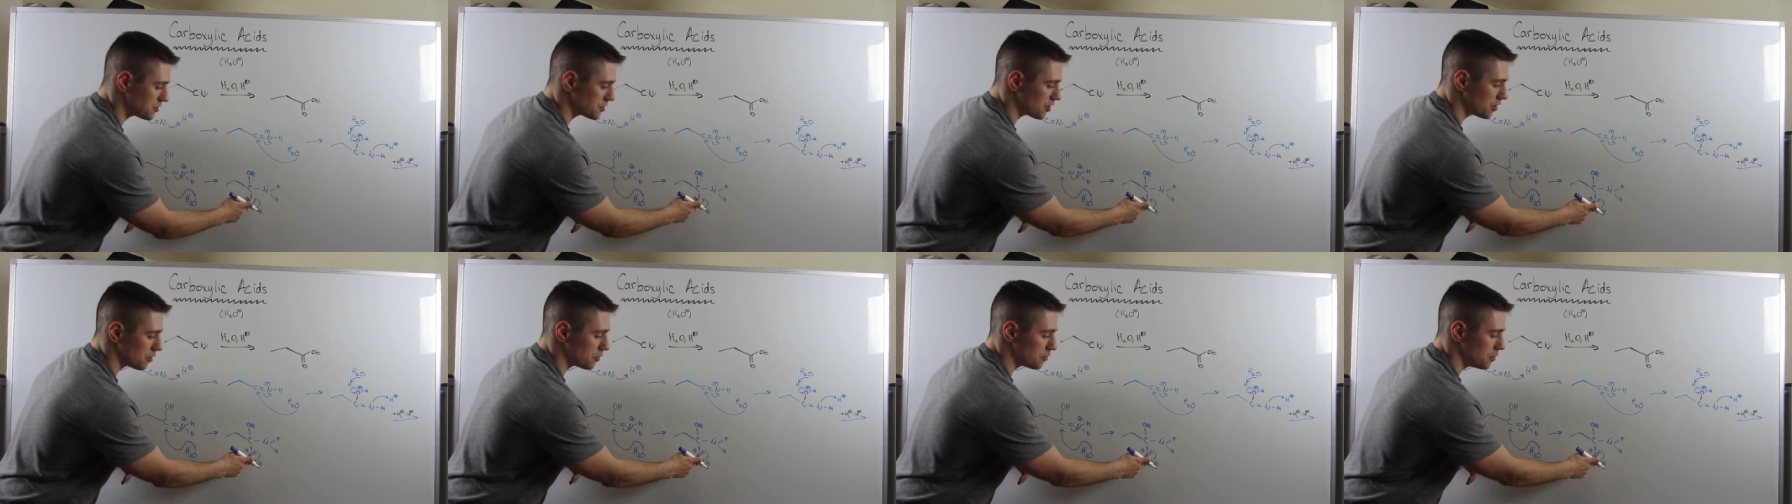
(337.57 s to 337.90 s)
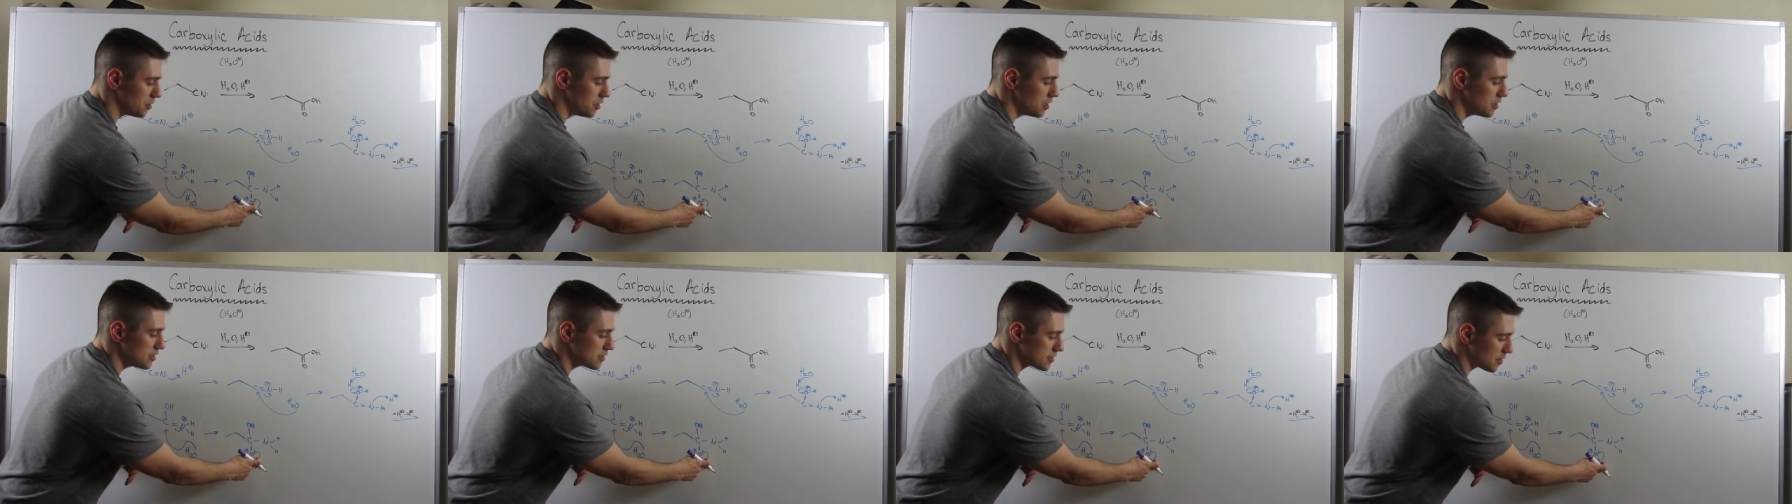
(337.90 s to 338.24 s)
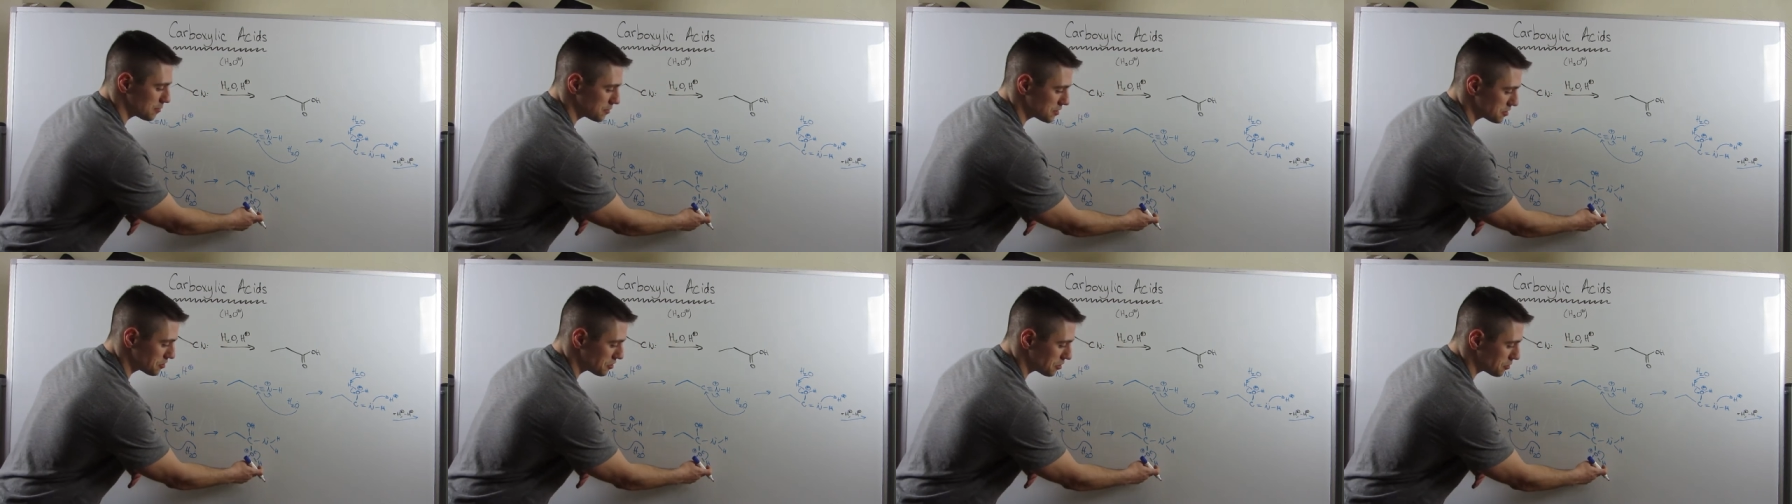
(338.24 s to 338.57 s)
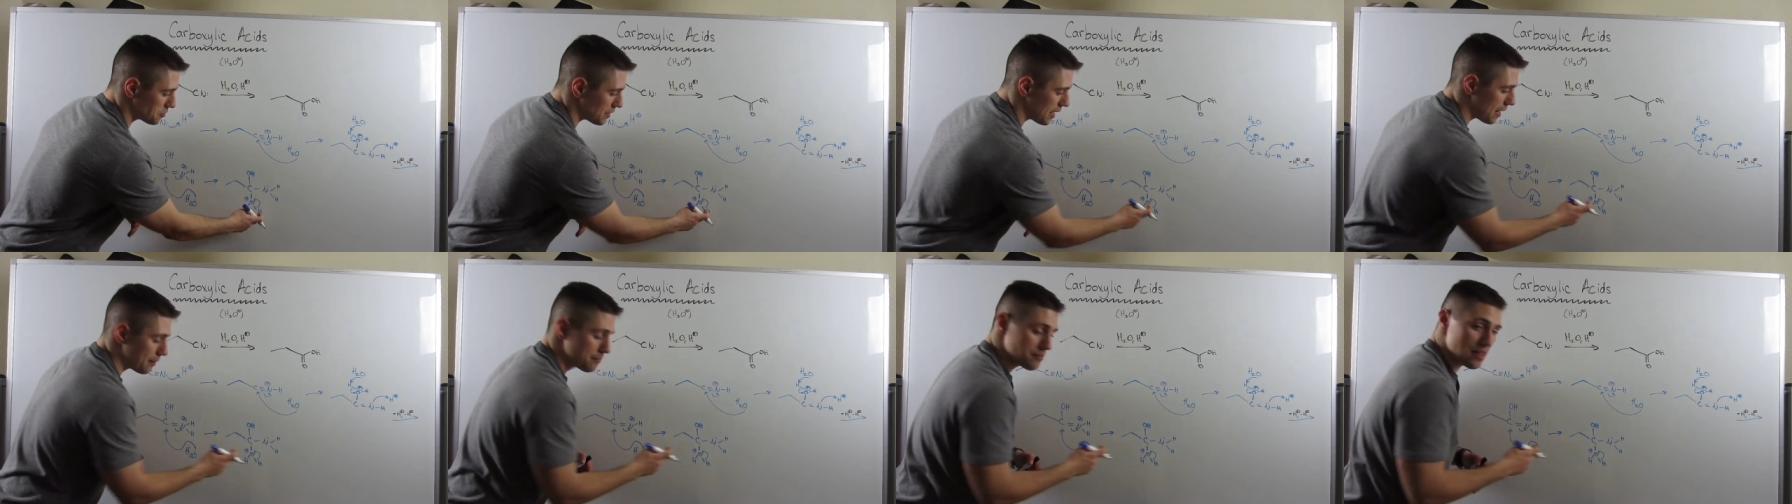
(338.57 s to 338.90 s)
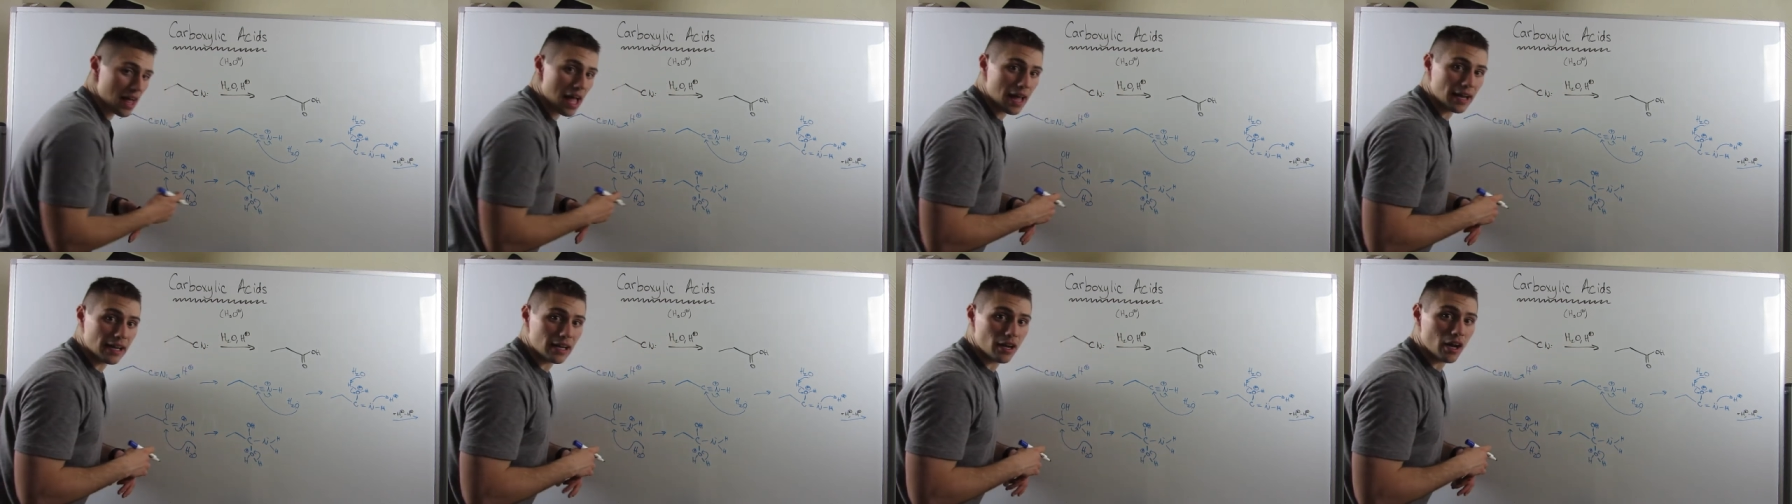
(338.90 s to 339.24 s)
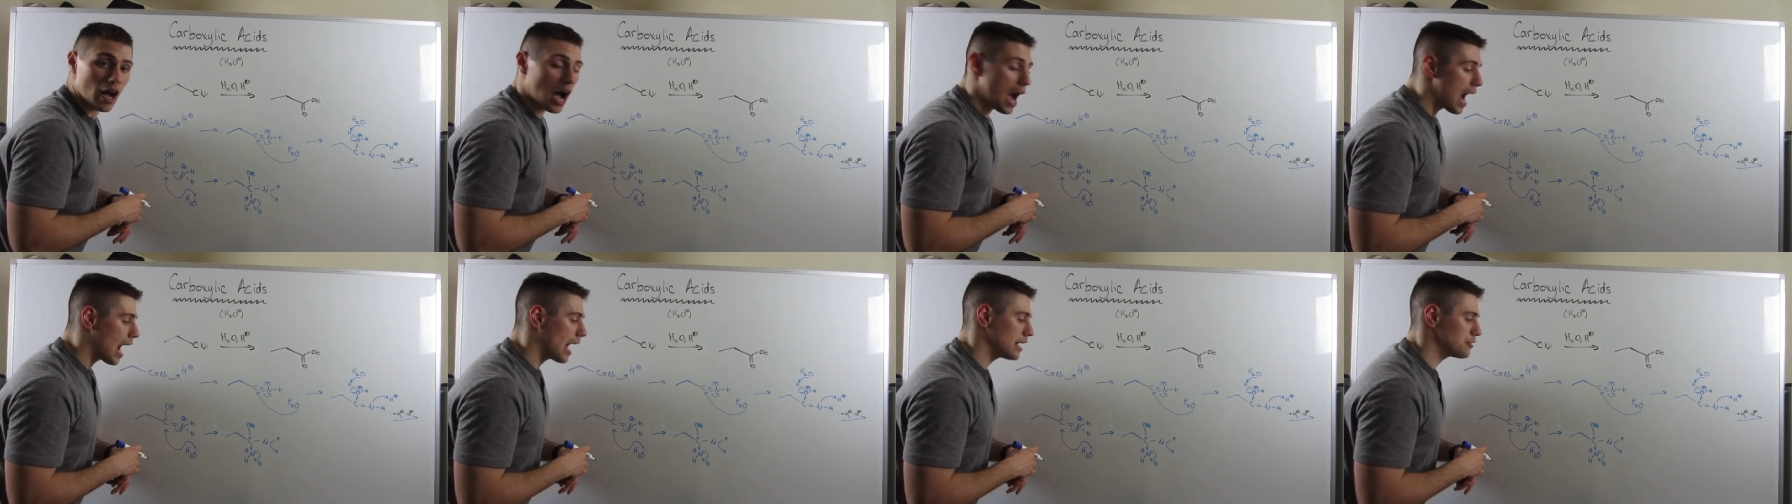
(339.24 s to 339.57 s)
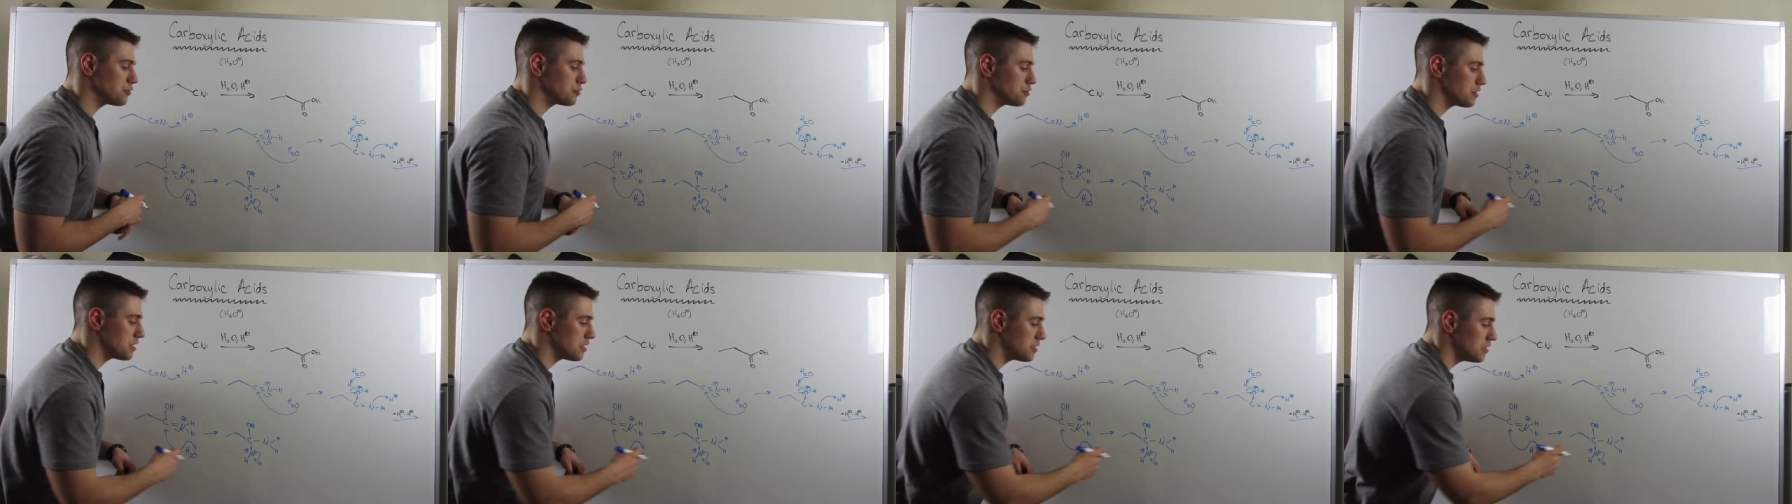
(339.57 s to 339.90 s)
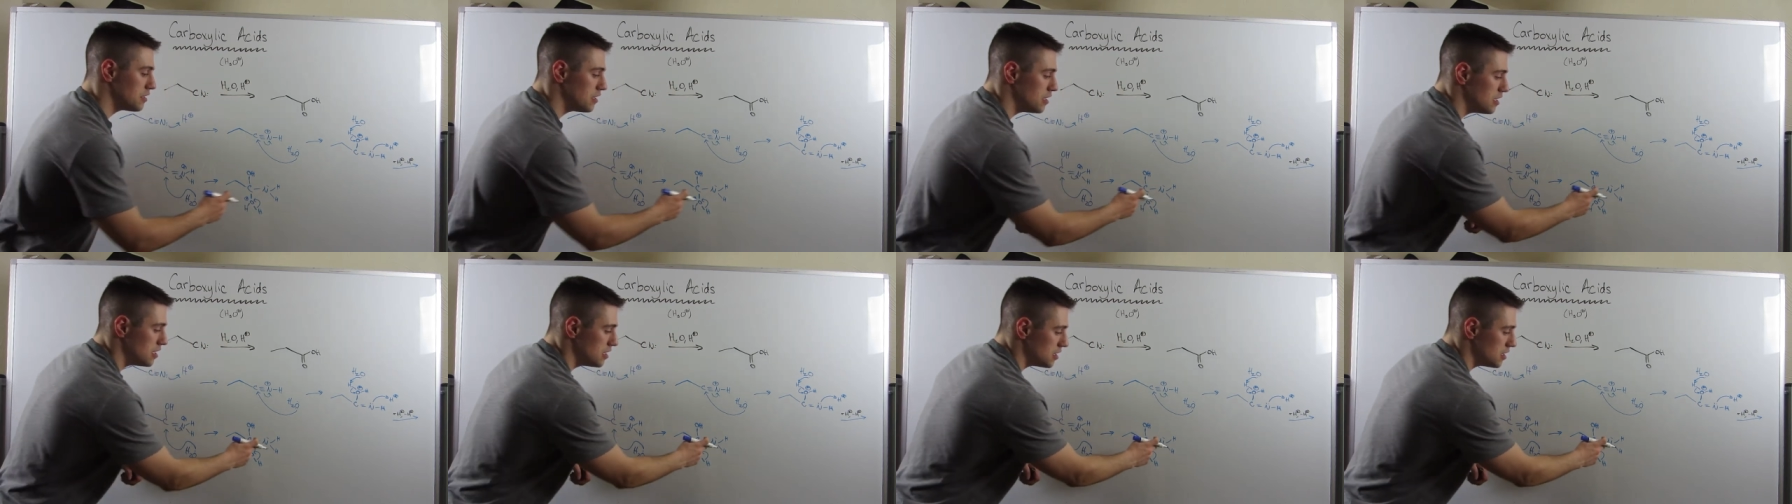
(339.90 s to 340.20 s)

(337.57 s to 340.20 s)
so somebody's going to grab that hydrogen.